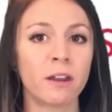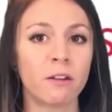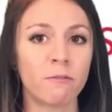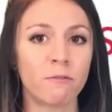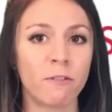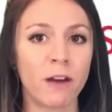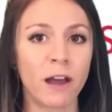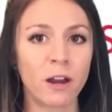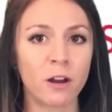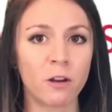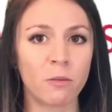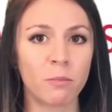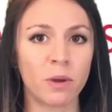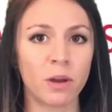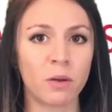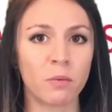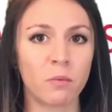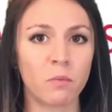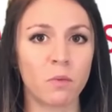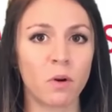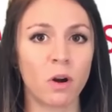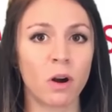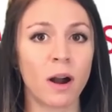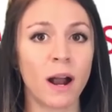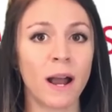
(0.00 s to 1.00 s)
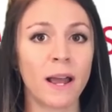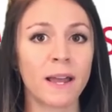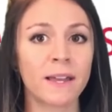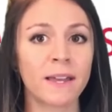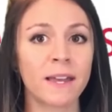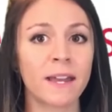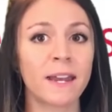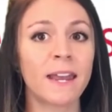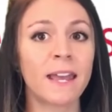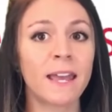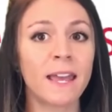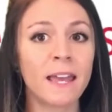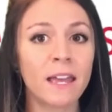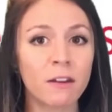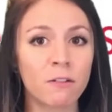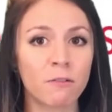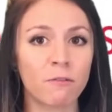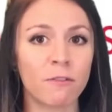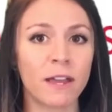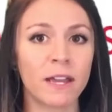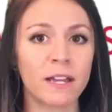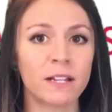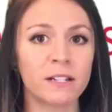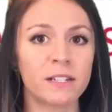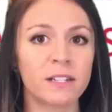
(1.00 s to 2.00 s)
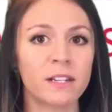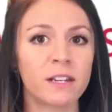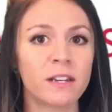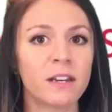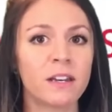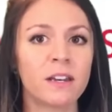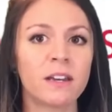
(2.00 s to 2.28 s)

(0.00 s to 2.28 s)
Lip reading: environment where I can innovate